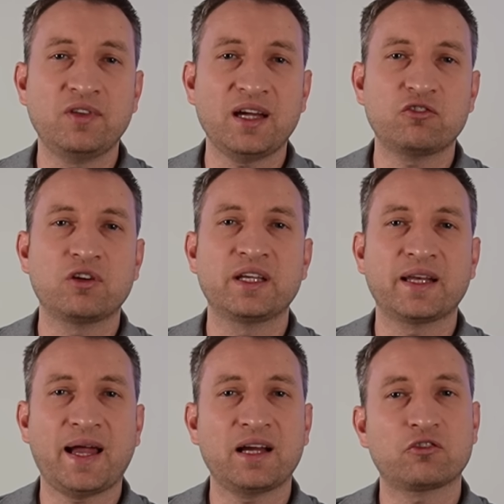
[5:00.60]
is actually an
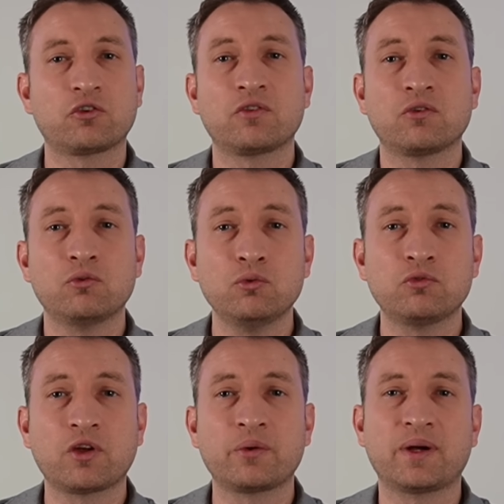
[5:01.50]
action that
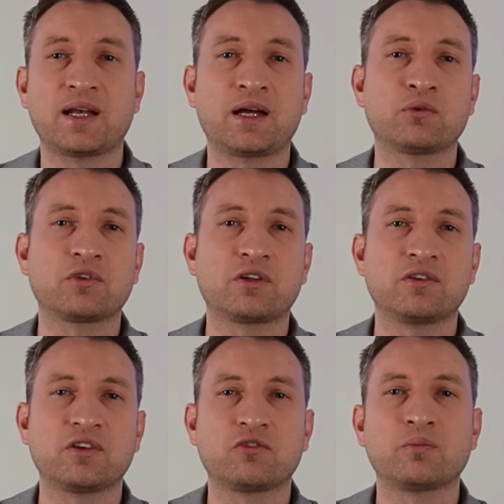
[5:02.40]
also allows a
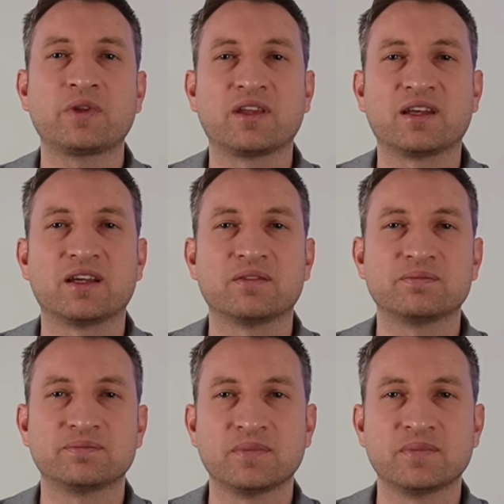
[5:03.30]
condition within it.